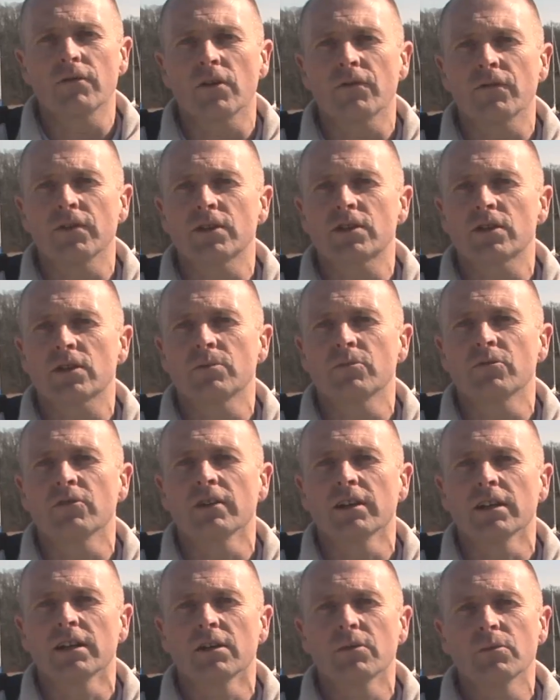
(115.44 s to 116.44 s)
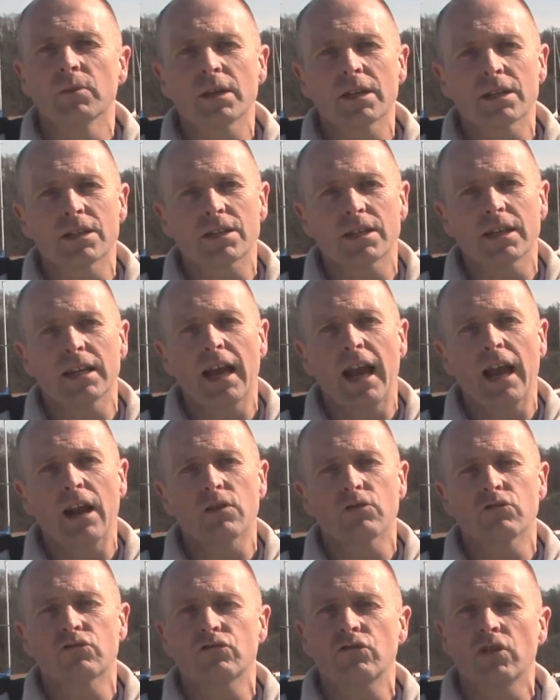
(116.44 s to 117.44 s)
off into the marina, and we can see
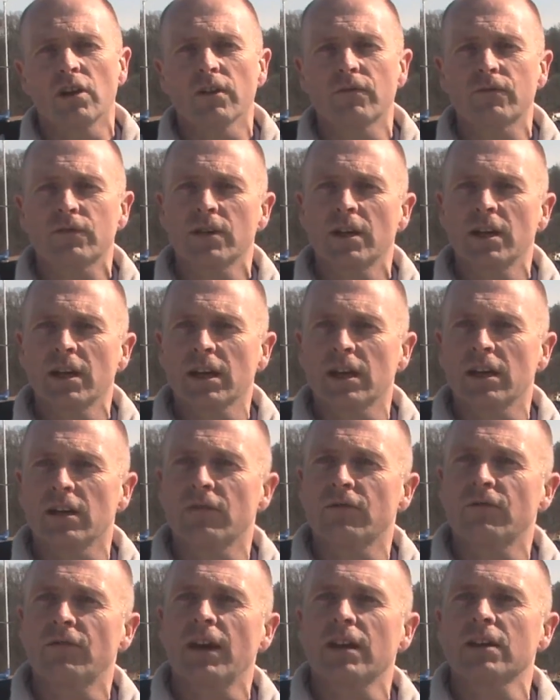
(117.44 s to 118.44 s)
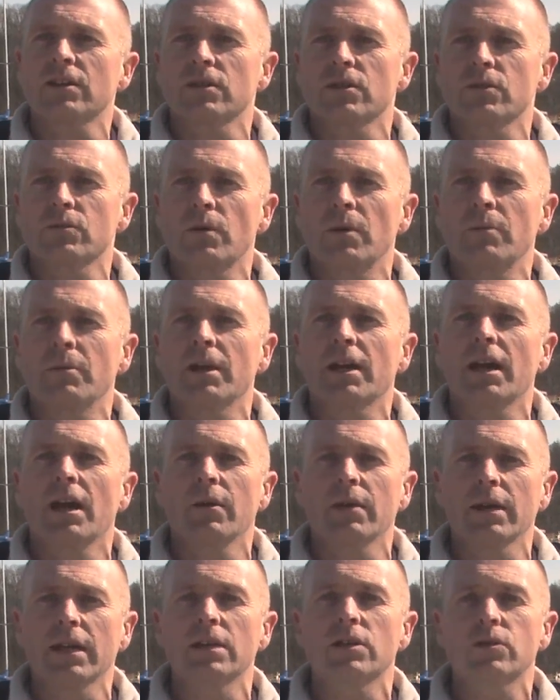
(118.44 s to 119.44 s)
how drift can affect us when we're
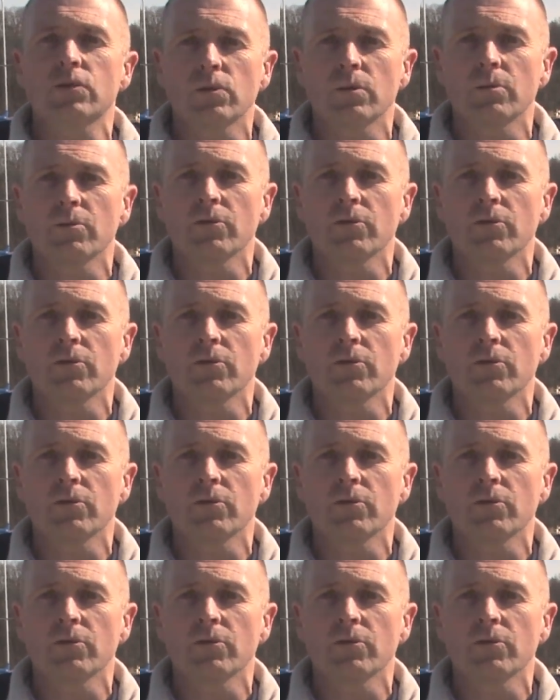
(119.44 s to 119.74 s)
going into a